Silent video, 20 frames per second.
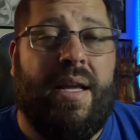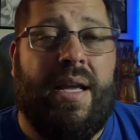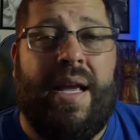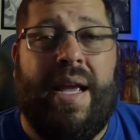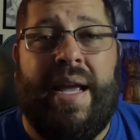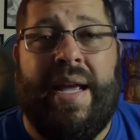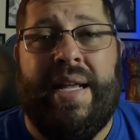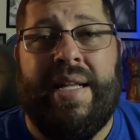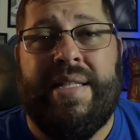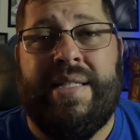
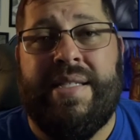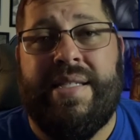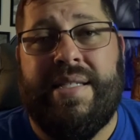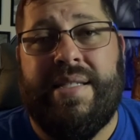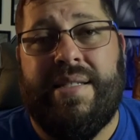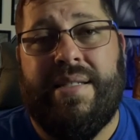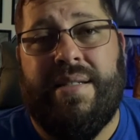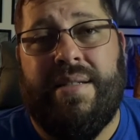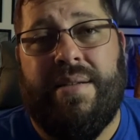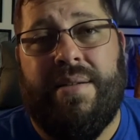
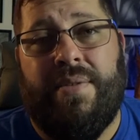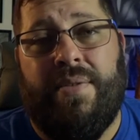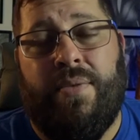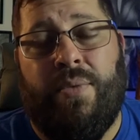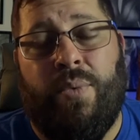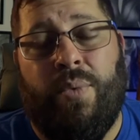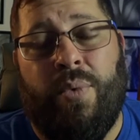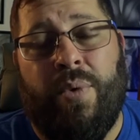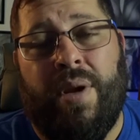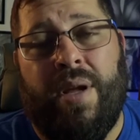Its
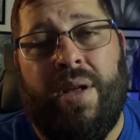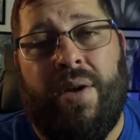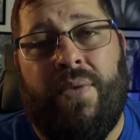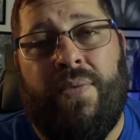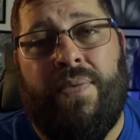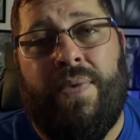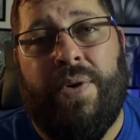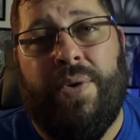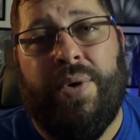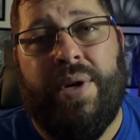real
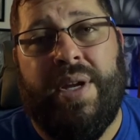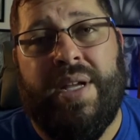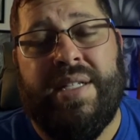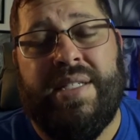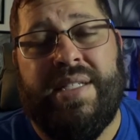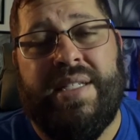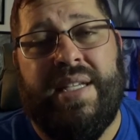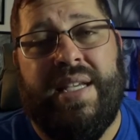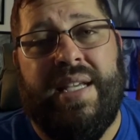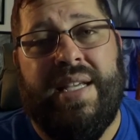
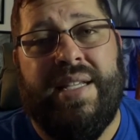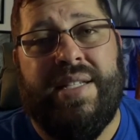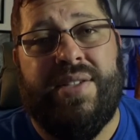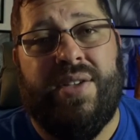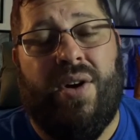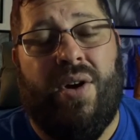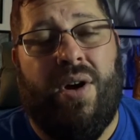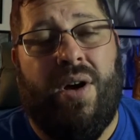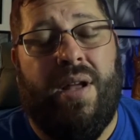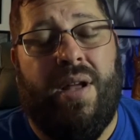focus is
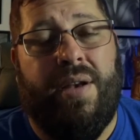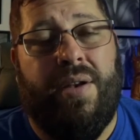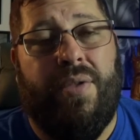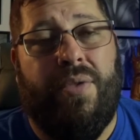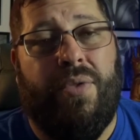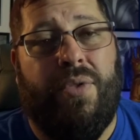on